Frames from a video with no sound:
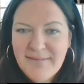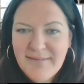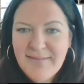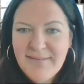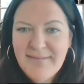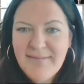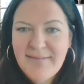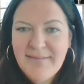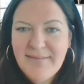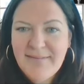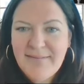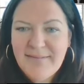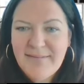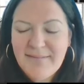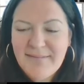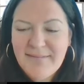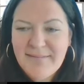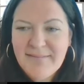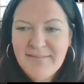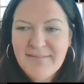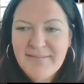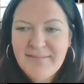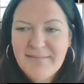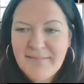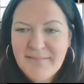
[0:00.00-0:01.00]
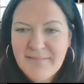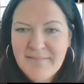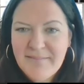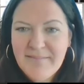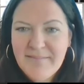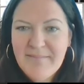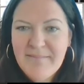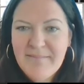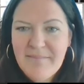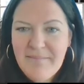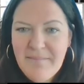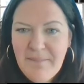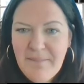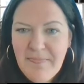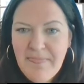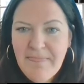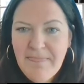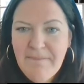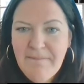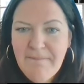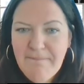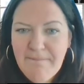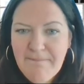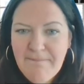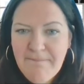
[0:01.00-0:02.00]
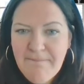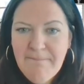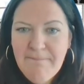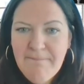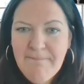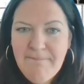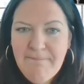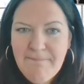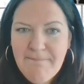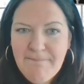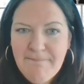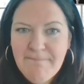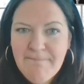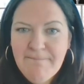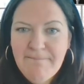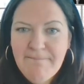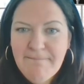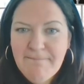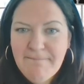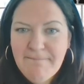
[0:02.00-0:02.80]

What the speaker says: No words are spoken by the person on screen.